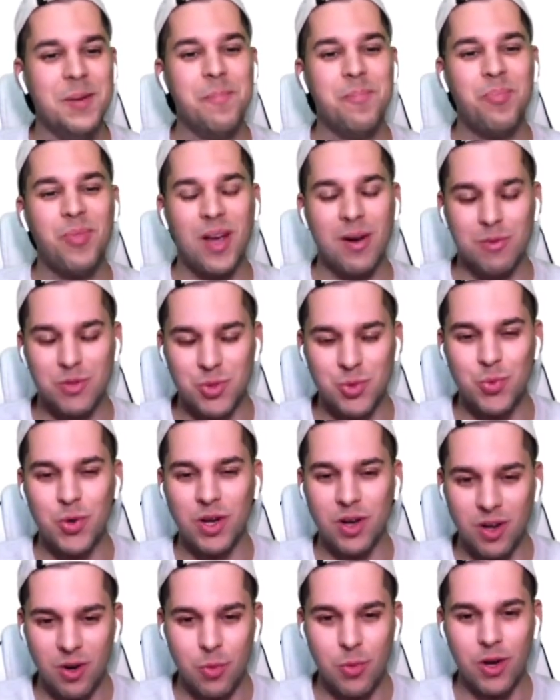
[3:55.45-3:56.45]
I was
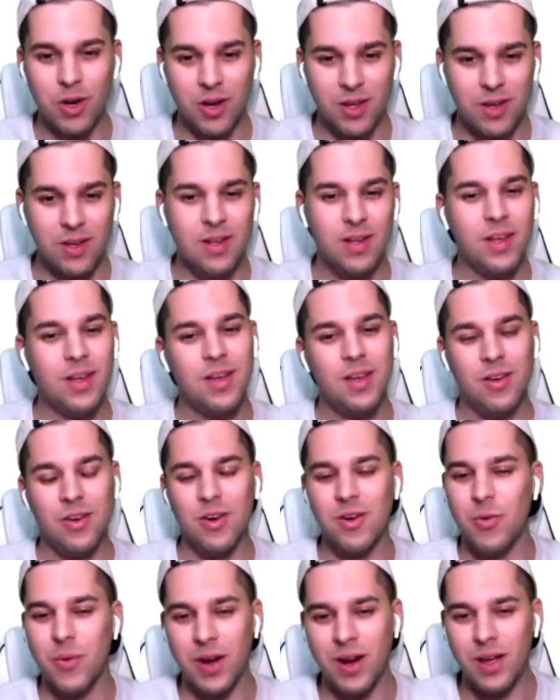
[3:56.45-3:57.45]
really,
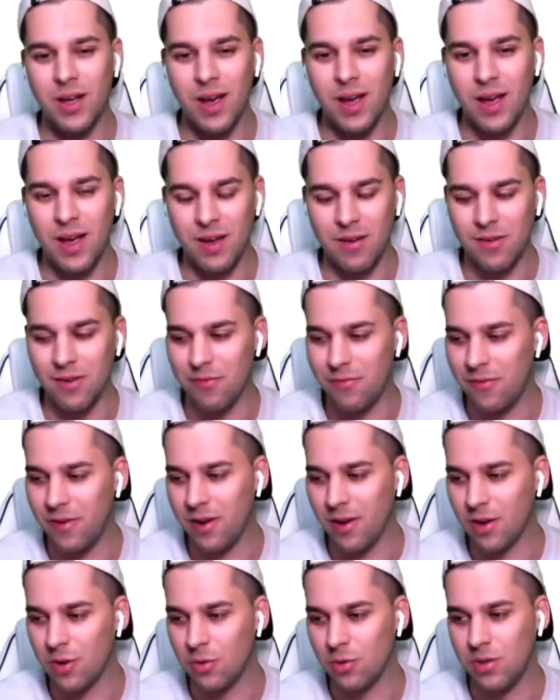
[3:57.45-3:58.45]
when I have a very
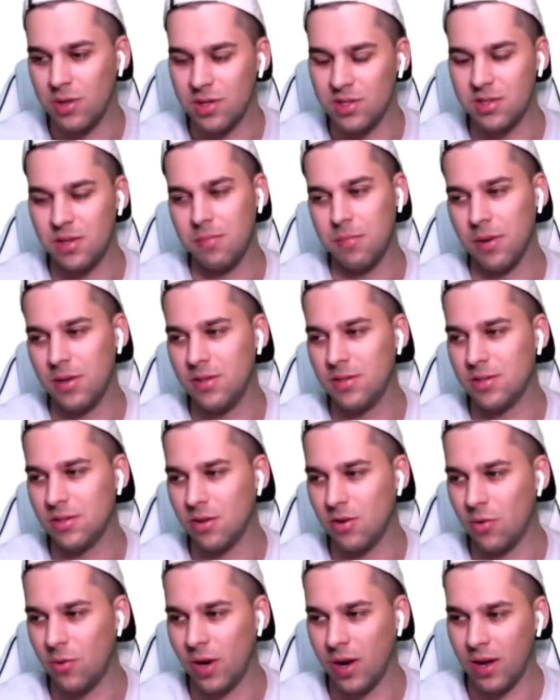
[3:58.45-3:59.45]
good discipline, so
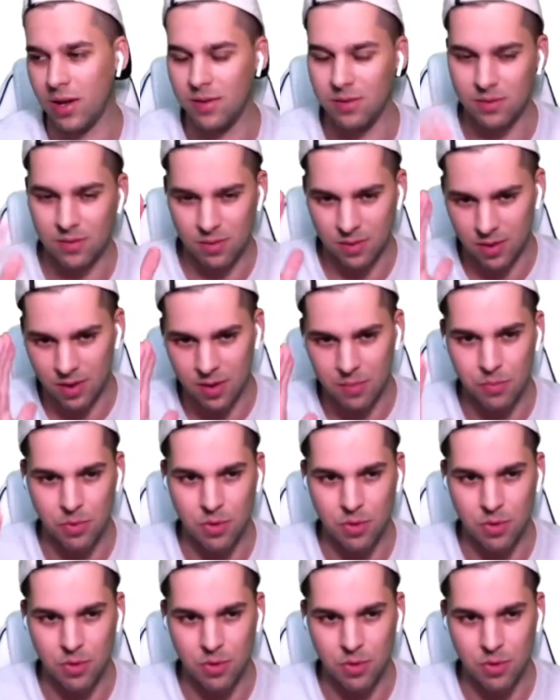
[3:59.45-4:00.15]
when I put